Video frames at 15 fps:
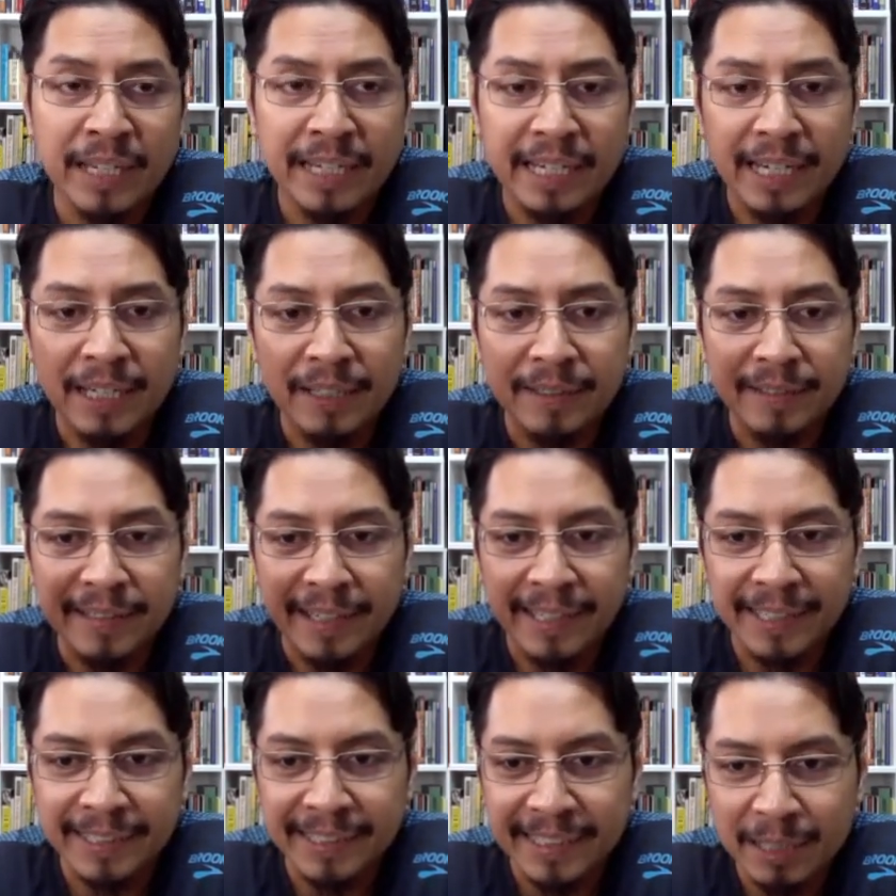Now,
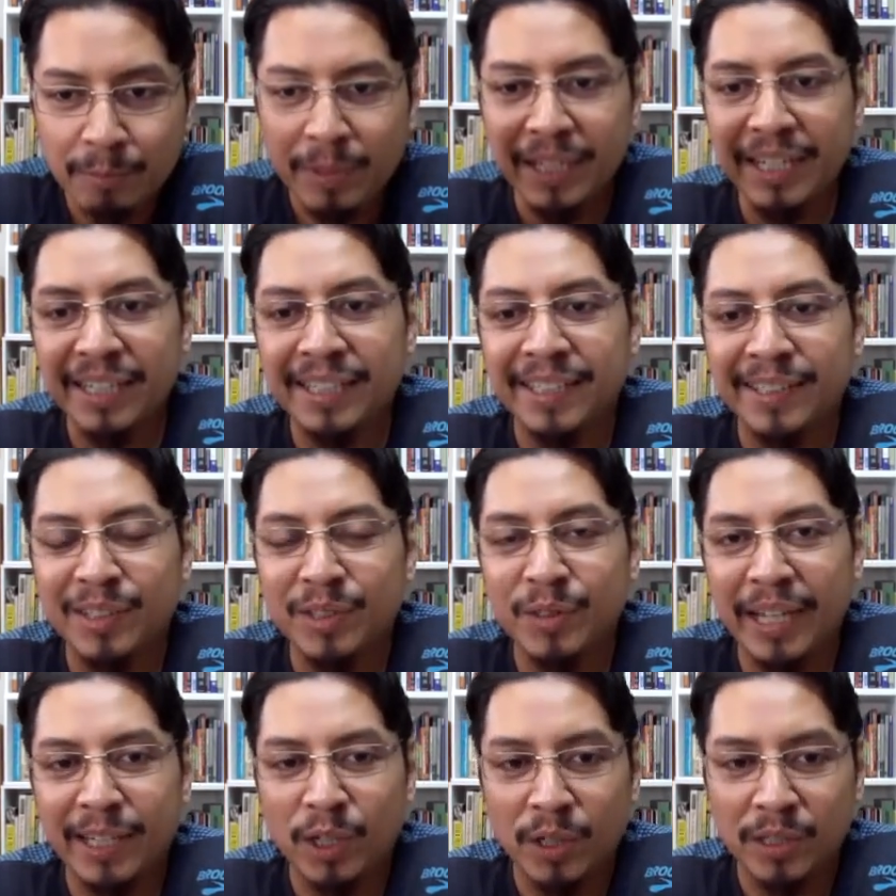similar to
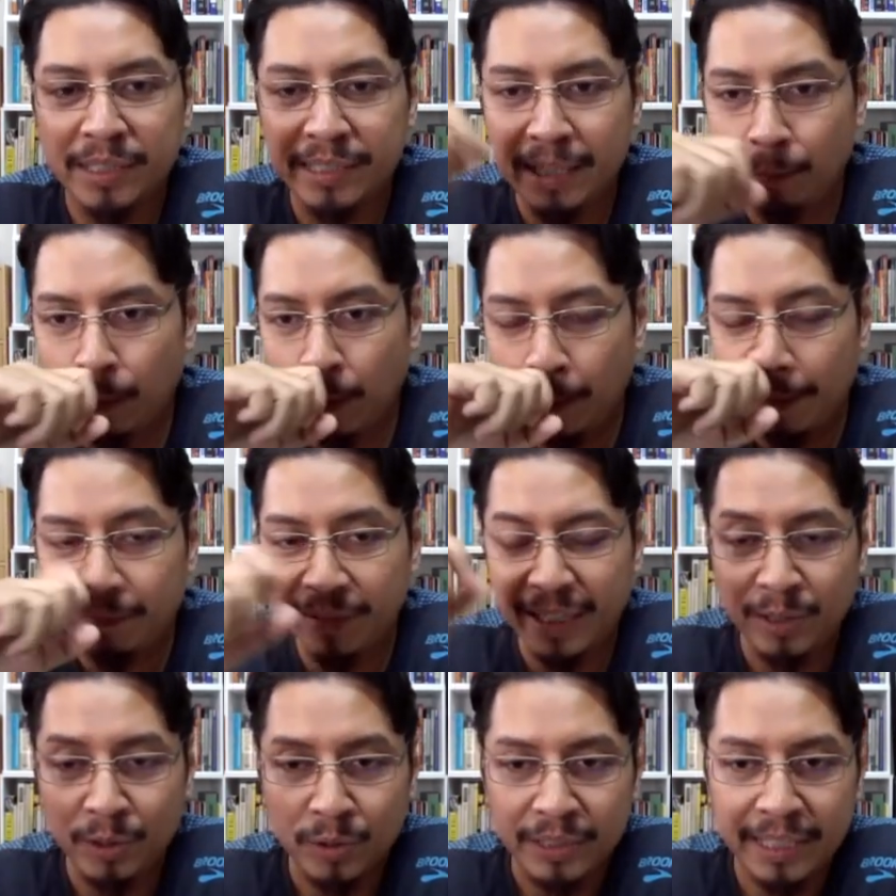that concept, what I'm
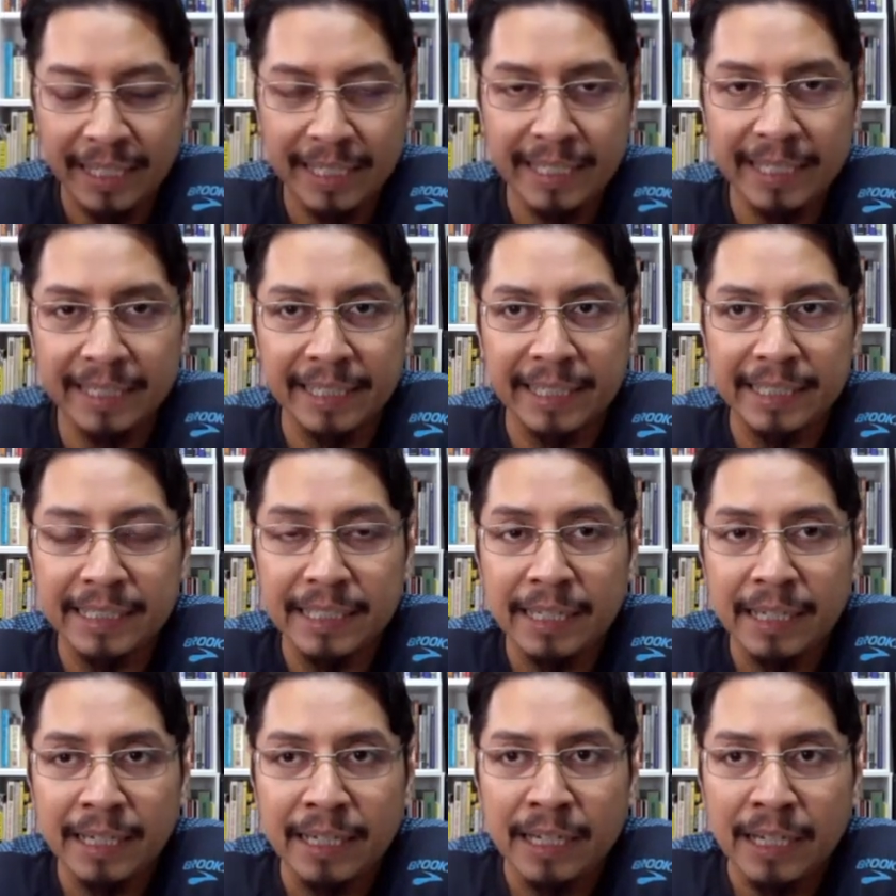trying to say here is,
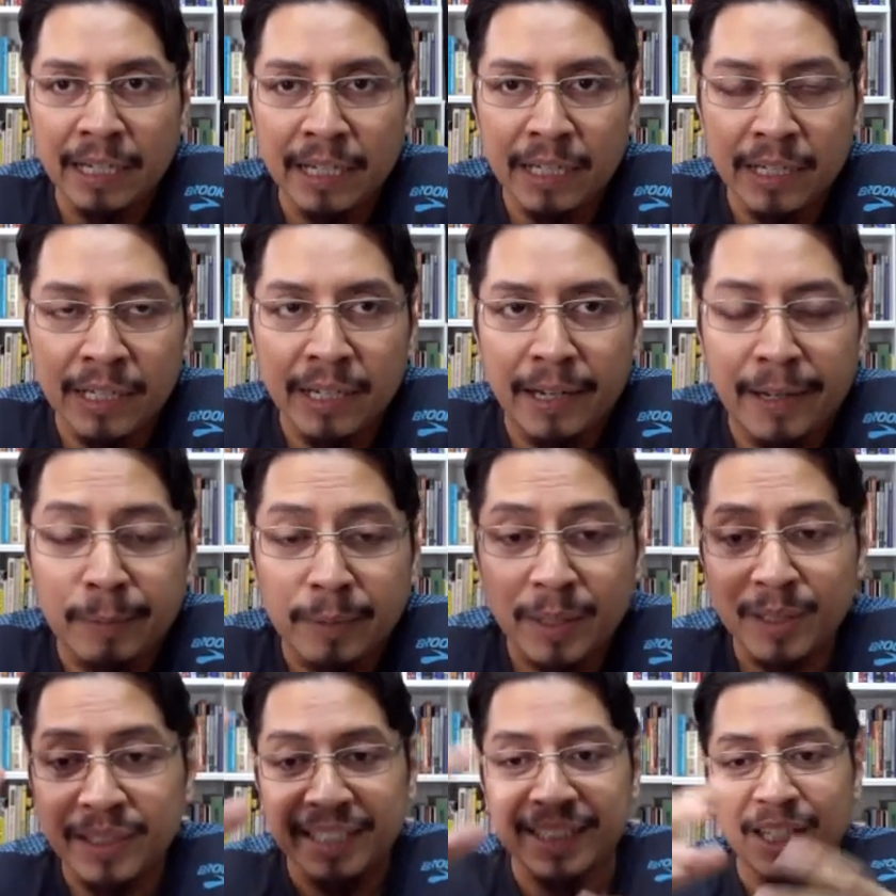
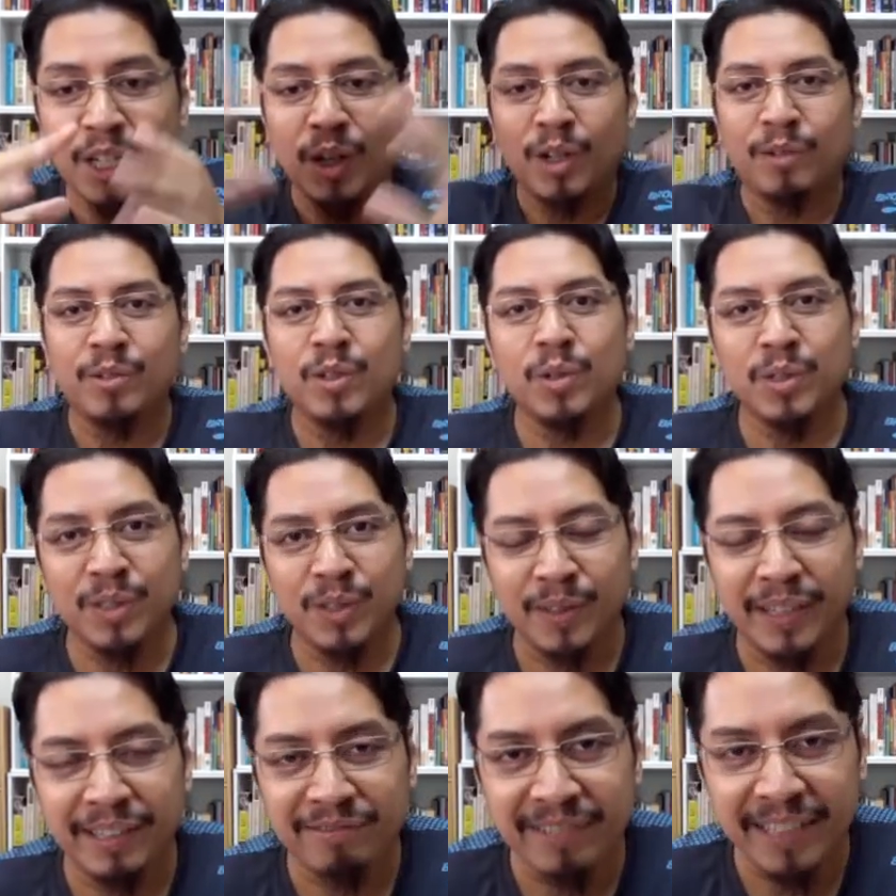because there's a lot of shows
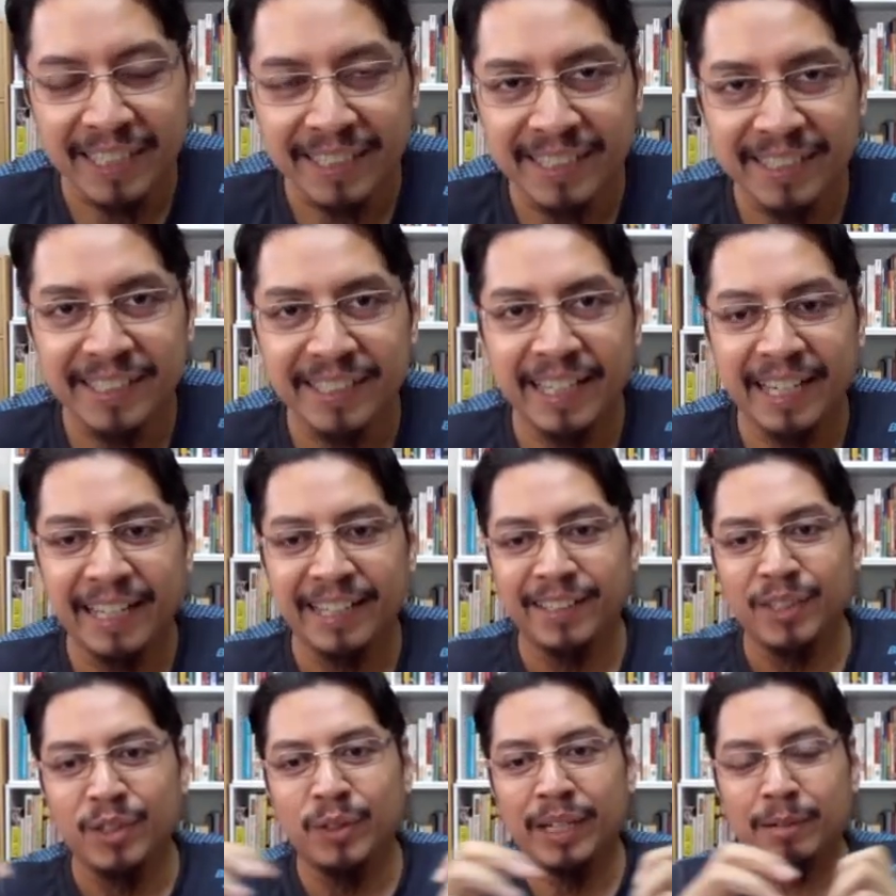on Netflix
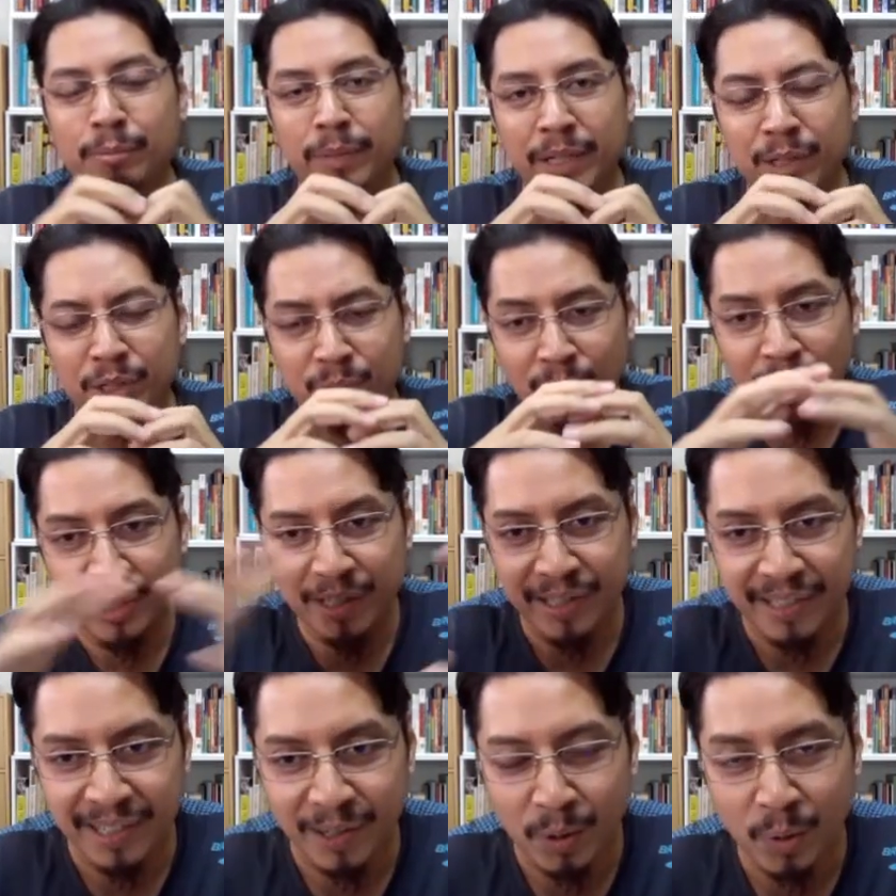and you can binge watch
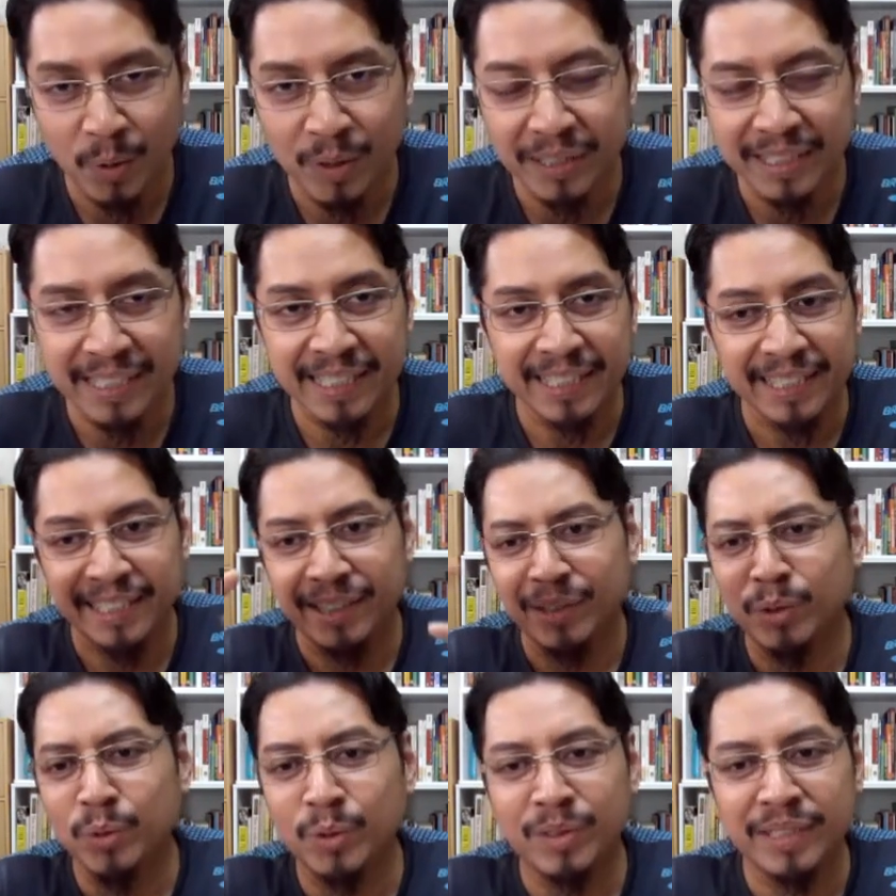the whole season,
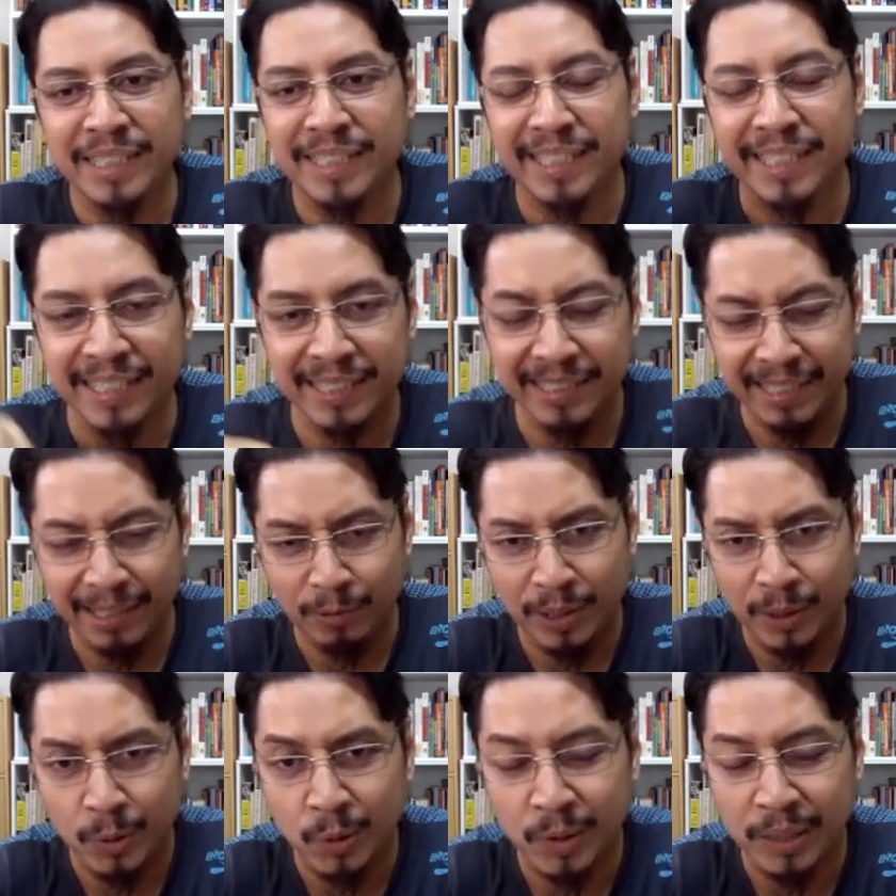2-3 seasons at
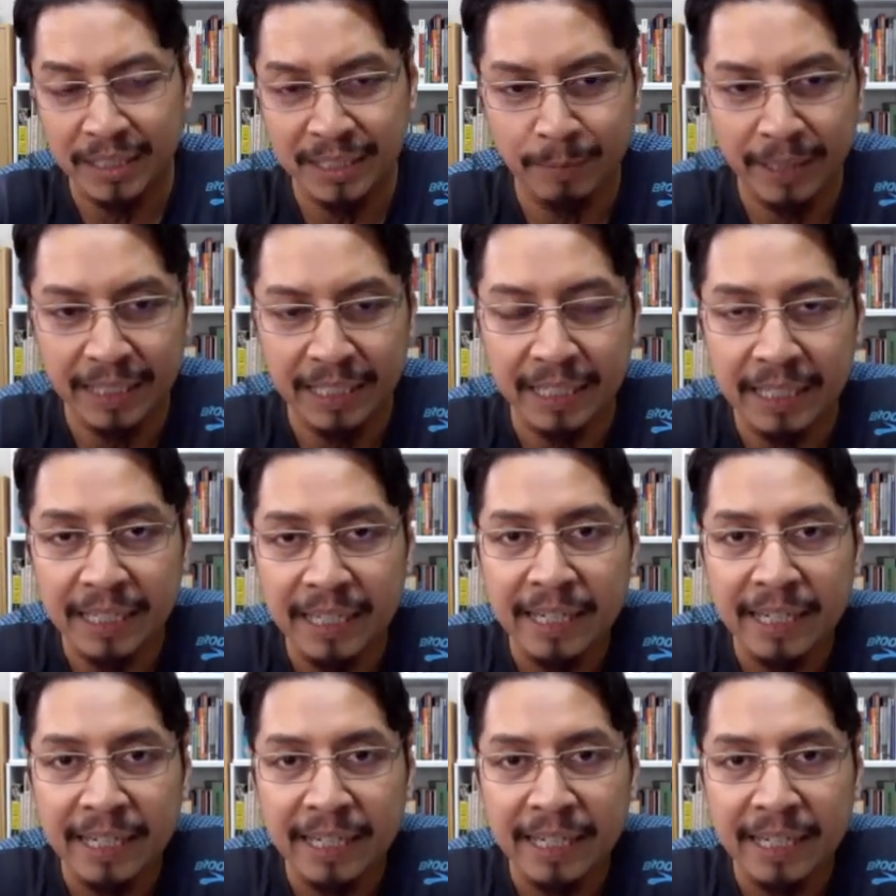one go, doesn't matter.